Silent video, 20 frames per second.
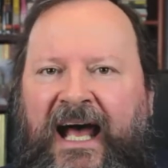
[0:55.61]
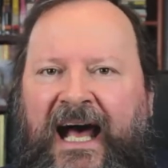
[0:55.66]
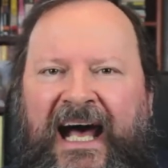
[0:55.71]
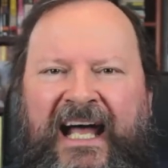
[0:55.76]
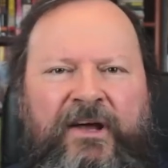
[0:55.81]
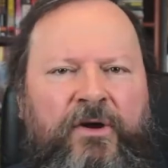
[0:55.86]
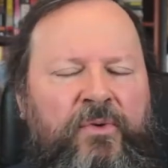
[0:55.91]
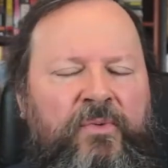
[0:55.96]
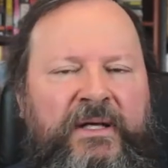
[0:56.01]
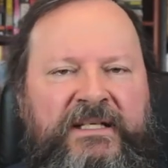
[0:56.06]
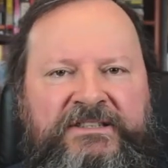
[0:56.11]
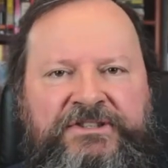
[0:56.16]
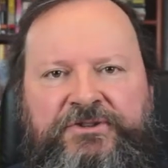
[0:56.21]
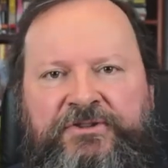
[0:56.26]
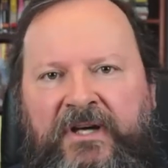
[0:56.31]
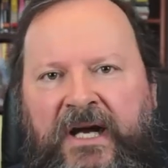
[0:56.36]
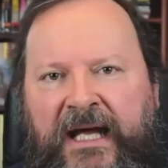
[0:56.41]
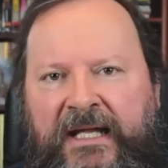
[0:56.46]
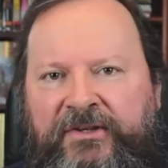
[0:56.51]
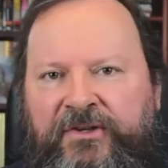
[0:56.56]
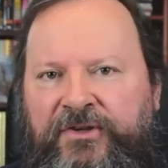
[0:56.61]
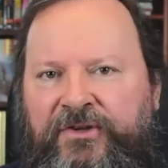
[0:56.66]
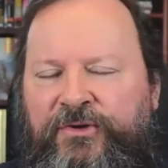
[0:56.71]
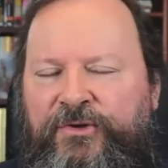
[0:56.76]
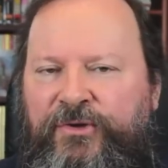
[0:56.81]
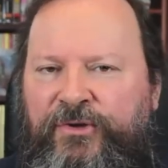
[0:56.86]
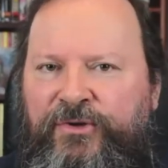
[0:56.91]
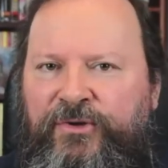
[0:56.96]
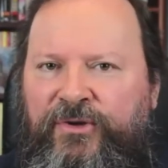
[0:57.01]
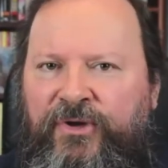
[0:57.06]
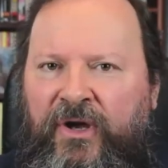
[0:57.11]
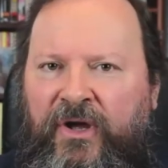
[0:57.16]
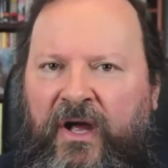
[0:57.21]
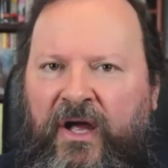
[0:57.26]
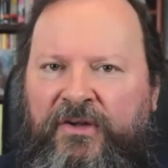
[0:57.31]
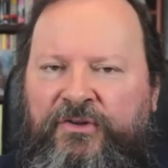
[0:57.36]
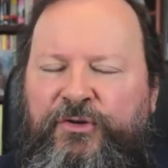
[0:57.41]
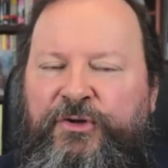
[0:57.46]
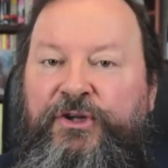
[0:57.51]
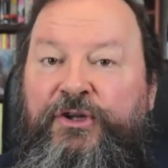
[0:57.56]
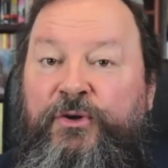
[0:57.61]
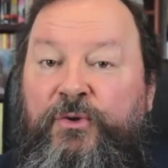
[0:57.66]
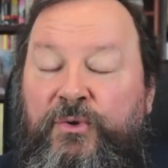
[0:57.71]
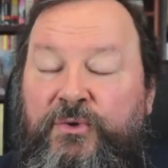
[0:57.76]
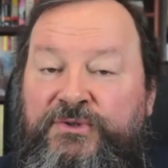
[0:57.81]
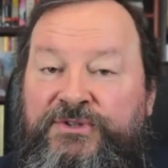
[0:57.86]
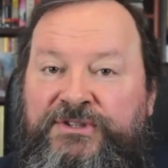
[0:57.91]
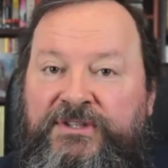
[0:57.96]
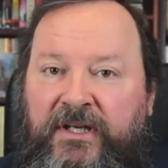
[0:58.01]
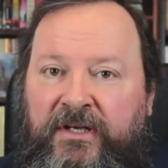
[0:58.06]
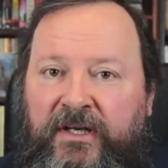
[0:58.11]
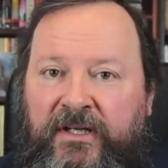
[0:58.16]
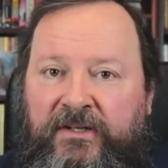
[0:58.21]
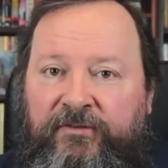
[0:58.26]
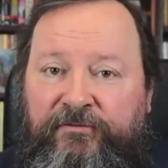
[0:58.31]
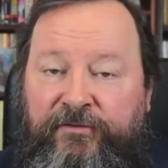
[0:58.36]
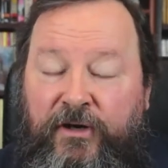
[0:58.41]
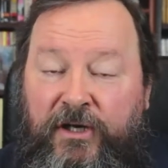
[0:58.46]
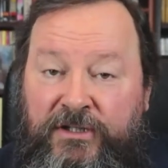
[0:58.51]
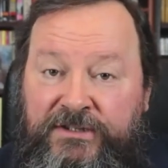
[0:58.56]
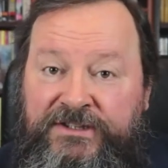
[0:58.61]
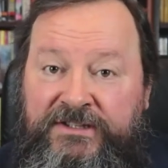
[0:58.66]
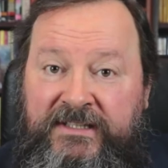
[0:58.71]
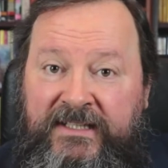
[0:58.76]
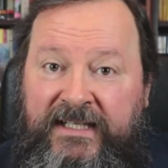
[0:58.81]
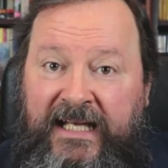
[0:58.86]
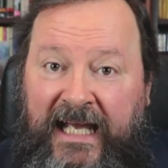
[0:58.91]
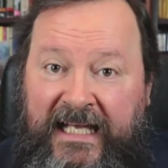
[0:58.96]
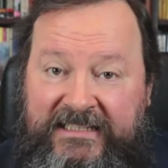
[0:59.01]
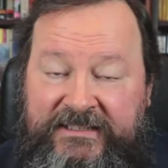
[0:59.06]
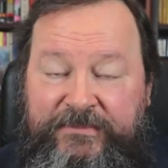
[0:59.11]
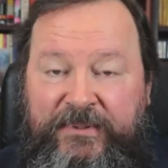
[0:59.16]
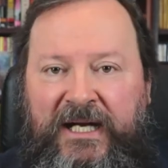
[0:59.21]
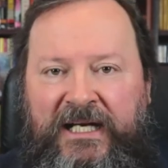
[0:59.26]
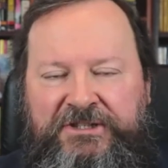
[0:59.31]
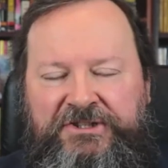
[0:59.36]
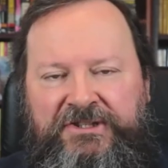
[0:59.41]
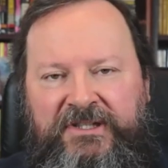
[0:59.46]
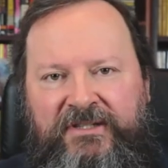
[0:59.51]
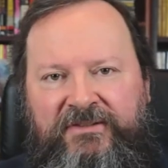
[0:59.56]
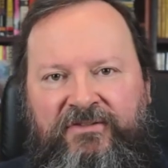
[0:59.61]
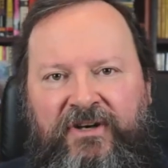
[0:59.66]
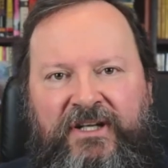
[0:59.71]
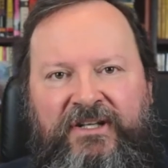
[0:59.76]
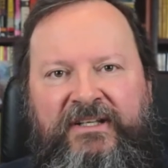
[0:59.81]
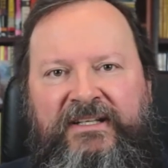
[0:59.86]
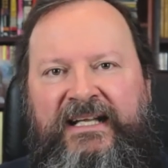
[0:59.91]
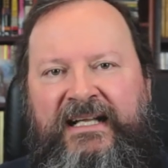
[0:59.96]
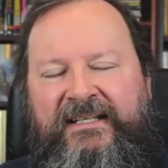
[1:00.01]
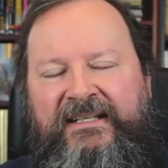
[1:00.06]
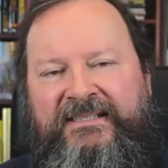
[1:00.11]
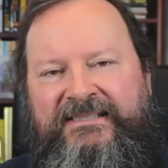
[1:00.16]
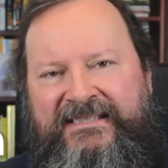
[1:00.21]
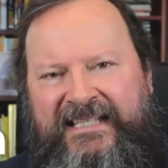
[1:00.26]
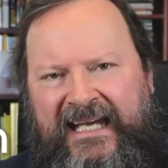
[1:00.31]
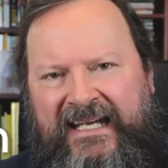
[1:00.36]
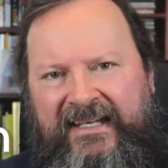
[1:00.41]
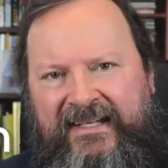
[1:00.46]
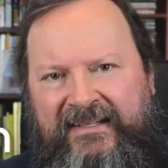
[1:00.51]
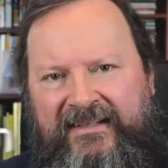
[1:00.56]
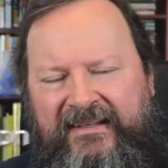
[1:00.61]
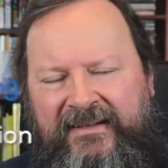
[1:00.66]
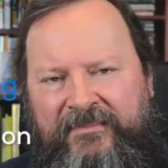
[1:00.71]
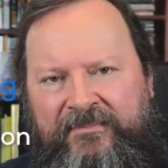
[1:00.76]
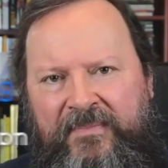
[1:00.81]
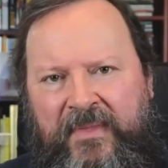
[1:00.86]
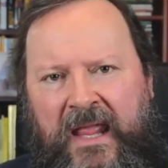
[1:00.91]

I always try to use the first expression rather than the second.